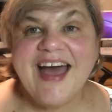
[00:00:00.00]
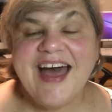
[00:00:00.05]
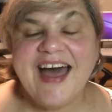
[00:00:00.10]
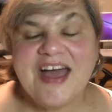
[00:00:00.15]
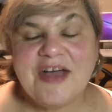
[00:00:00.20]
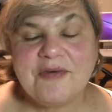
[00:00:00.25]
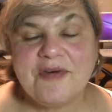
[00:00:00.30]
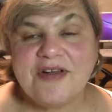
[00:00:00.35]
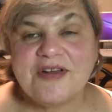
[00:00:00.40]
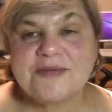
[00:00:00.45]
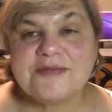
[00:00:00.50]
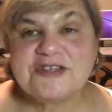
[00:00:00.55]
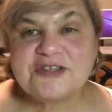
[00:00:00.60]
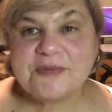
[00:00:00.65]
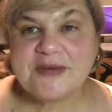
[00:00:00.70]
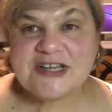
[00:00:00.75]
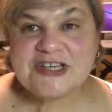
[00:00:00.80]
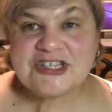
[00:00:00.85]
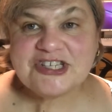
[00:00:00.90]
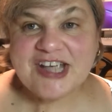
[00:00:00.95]
Hi, welcome to
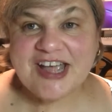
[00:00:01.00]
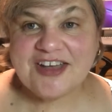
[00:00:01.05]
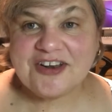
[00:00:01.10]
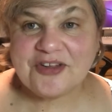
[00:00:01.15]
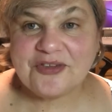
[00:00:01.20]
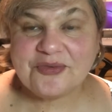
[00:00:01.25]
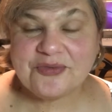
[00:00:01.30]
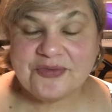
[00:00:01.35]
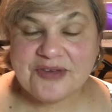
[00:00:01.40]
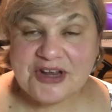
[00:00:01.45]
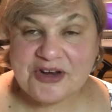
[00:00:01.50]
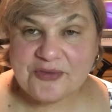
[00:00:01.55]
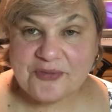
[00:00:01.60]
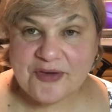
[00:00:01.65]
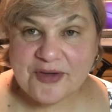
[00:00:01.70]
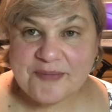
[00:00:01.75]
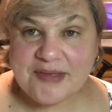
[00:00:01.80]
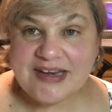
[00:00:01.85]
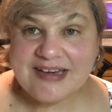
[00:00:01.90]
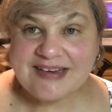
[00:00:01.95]
my channel, Reader
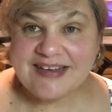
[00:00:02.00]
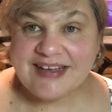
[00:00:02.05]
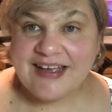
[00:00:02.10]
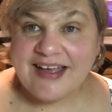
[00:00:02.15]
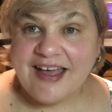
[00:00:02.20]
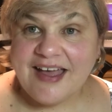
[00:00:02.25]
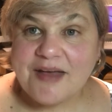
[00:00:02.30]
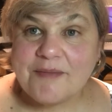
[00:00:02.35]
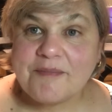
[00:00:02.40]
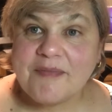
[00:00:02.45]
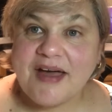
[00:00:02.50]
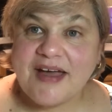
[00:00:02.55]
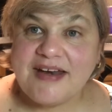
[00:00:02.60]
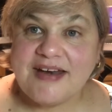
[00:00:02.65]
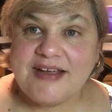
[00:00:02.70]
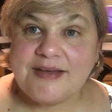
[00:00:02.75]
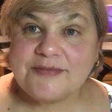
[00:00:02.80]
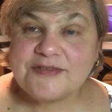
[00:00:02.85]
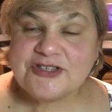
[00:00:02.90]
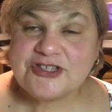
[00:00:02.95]
Woman. My
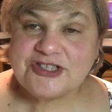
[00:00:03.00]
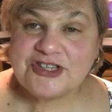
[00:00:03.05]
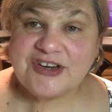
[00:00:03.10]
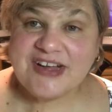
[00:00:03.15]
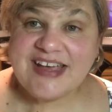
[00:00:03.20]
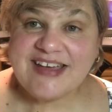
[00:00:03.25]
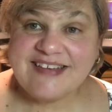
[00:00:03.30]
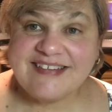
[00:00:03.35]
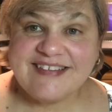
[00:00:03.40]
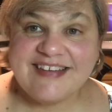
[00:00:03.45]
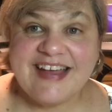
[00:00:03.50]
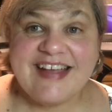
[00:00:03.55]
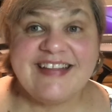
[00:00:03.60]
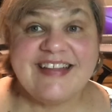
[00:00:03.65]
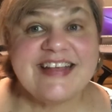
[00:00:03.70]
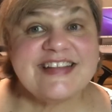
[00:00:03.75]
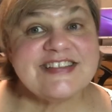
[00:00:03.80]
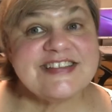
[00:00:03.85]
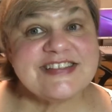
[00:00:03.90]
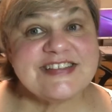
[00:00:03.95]
name's Judy, and
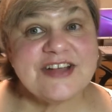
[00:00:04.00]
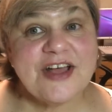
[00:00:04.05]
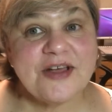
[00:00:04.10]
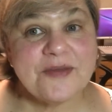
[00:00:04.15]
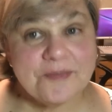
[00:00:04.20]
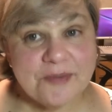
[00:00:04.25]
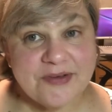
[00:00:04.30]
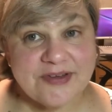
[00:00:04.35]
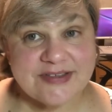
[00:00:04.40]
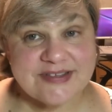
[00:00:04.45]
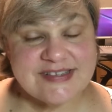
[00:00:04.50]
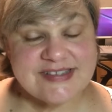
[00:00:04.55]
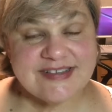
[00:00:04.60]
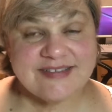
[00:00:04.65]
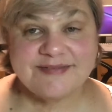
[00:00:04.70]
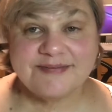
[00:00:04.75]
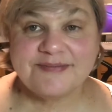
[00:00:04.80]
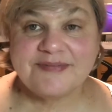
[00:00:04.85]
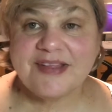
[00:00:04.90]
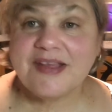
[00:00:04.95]
let's talk books.
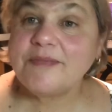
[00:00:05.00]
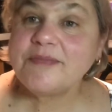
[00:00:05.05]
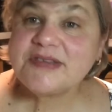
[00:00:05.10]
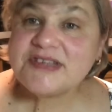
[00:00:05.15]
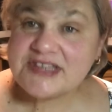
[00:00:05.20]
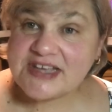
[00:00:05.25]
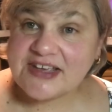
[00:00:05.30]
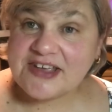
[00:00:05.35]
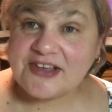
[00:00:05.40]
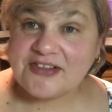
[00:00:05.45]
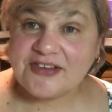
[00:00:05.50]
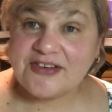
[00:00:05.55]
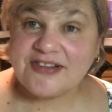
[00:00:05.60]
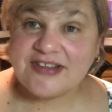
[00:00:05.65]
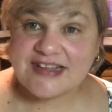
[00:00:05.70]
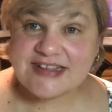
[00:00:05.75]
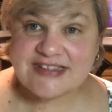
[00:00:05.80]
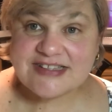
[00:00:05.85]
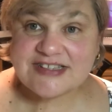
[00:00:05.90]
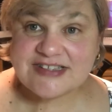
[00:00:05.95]
In particular,
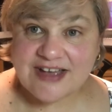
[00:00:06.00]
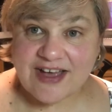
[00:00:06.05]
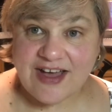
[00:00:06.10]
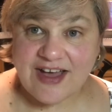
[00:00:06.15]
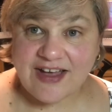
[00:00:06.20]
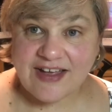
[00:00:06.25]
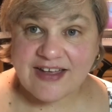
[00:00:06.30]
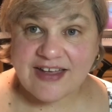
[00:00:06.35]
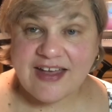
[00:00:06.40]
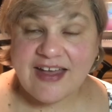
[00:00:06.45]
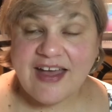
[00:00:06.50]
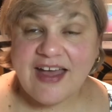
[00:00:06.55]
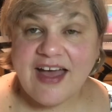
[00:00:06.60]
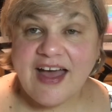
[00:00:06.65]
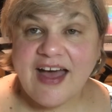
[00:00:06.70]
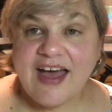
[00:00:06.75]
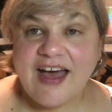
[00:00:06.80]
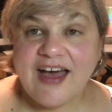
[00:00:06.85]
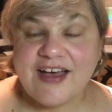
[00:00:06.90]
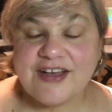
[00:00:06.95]
let's talk
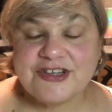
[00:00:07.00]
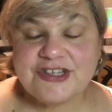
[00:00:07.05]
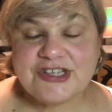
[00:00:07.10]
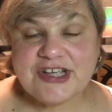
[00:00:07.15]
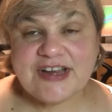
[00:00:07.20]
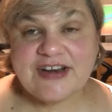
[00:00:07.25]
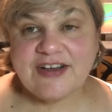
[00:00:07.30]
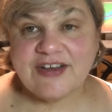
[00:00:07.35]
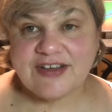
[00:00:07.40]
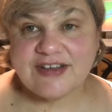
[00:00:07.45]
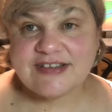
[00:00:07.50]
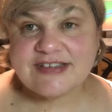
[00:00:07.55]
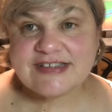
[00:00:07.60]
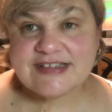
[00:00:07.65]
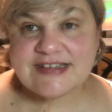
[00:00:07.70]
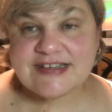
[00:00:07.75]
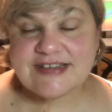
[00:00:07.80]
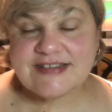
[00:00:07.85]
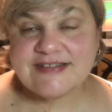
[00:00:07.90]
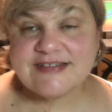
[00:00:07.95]
Jane
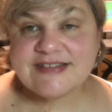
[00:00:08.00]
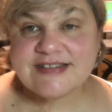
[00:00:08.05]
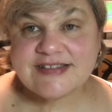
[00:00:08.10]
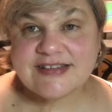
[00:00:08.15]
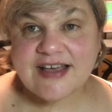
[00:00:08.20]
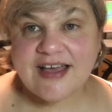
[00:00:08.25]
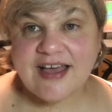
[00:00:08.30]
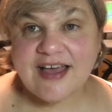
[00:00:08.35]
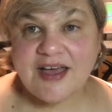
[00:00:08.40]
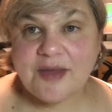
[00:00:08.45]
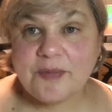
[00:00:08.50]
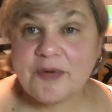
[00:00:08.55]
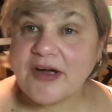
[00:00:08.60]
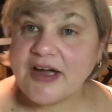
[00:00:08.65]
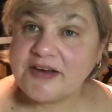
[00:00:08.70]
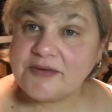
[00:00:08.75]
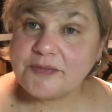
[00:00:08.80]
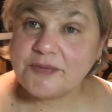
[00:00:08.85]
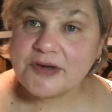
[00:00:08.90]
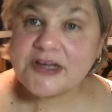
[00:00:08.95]
Austen's
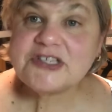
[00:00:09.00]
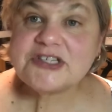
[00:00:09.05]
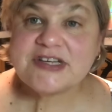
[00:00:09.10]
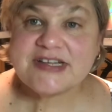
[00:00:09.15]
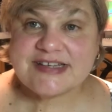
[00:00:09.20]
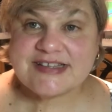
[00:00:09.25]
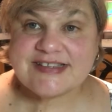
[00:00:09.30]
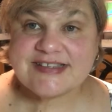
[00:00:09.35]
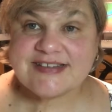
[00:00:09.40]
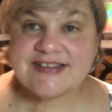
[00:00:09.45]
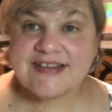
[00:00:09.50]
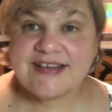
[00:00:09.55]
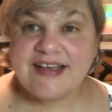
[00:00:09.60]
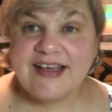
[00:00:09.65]
Pride and Prejudice.